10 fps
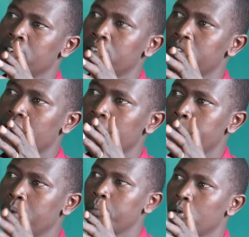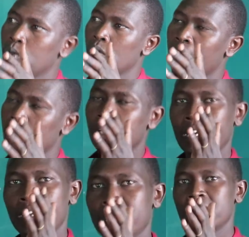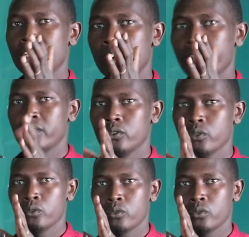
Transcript: These are the people who are on a guaranteed revenue.